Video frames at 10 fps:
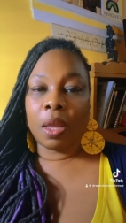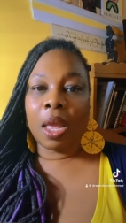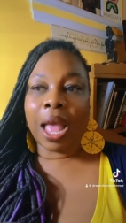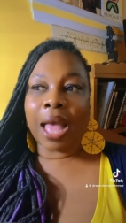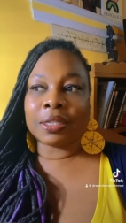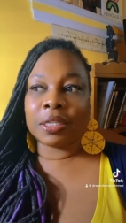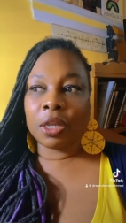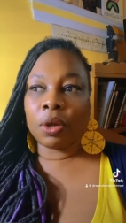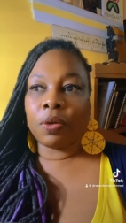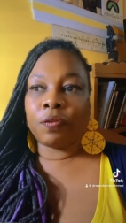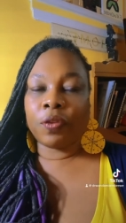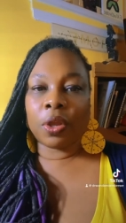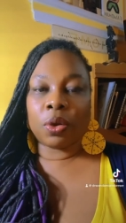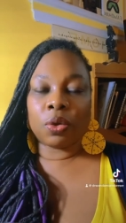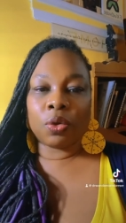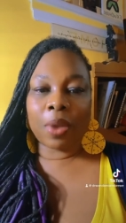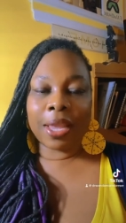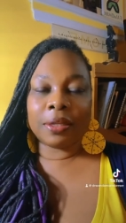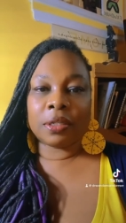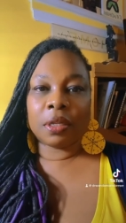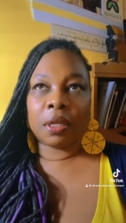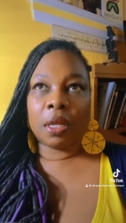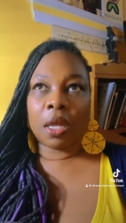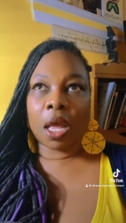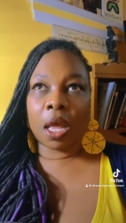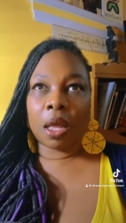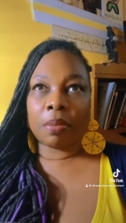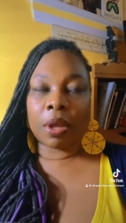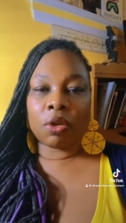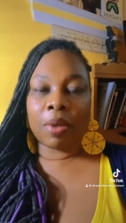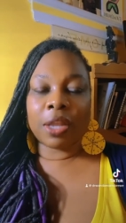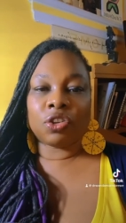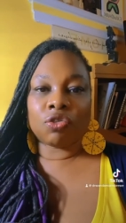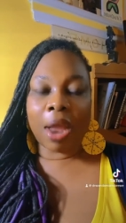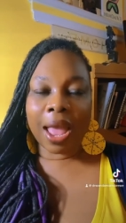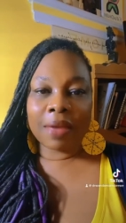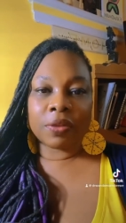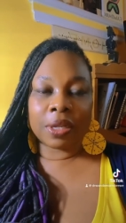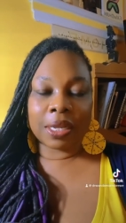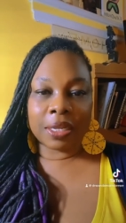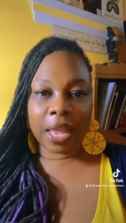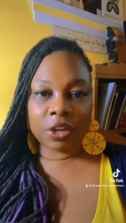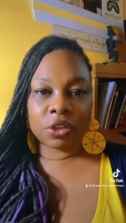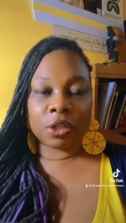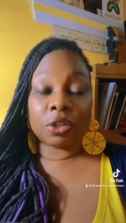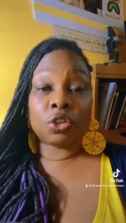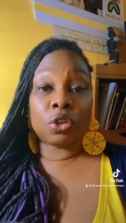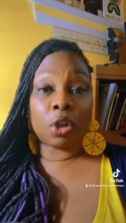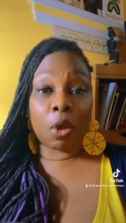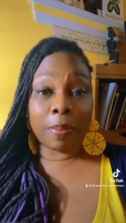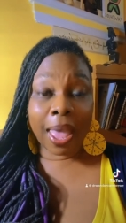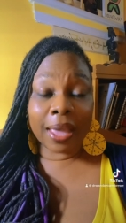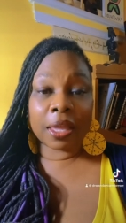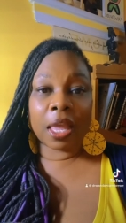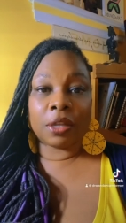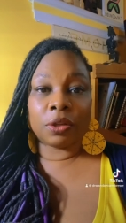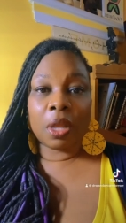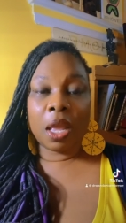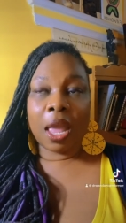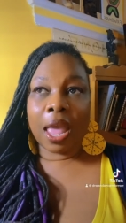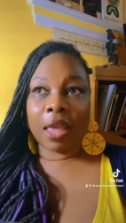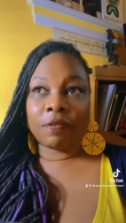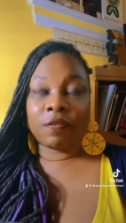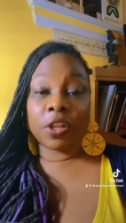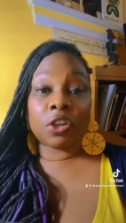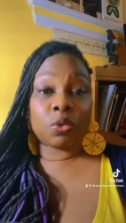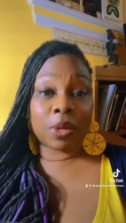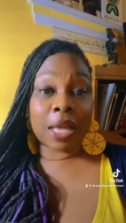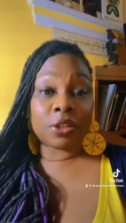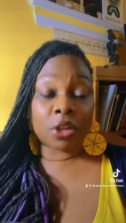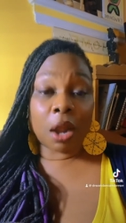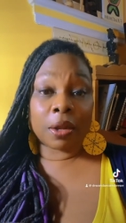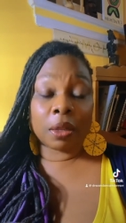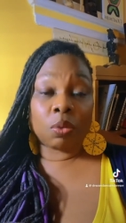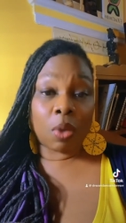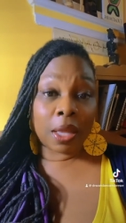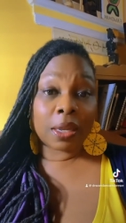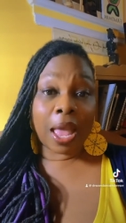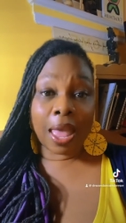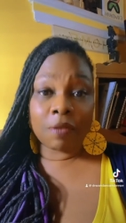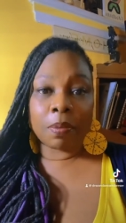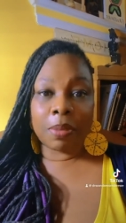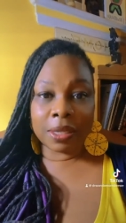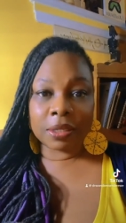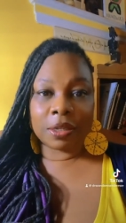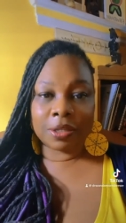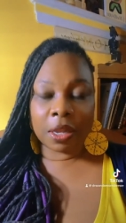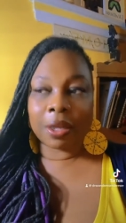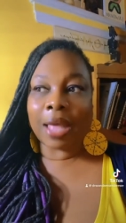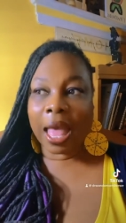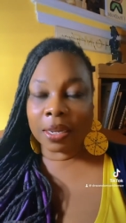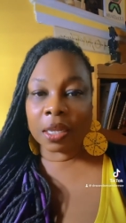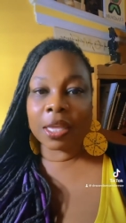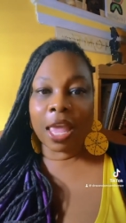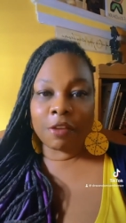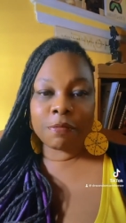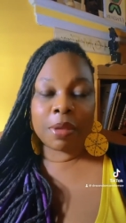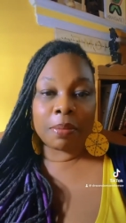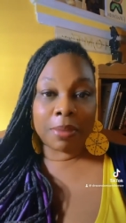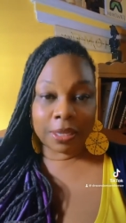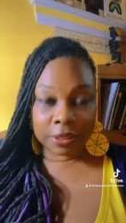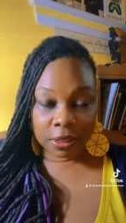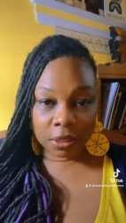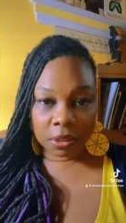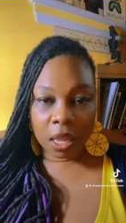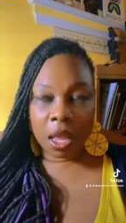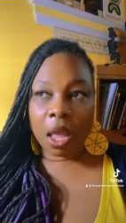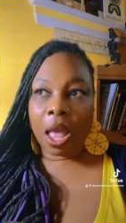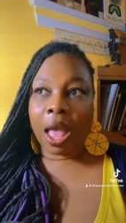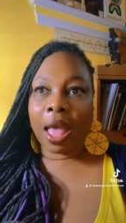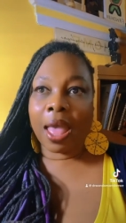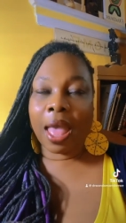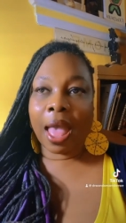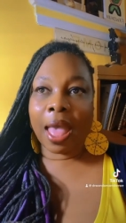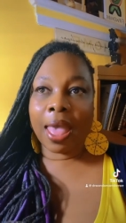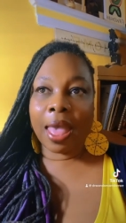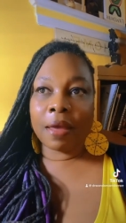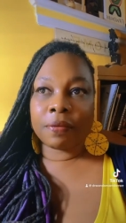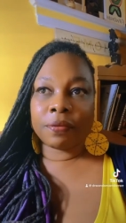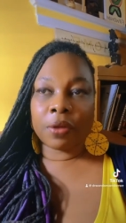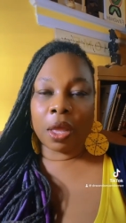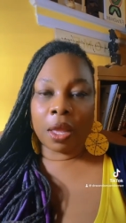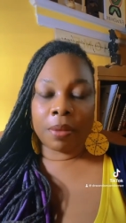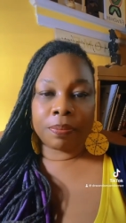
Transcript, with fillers: I still feel great, um, a great drive and a connection to go back and and finish what I started. One, I have a business there. Ghana gave me a business. I, I have um,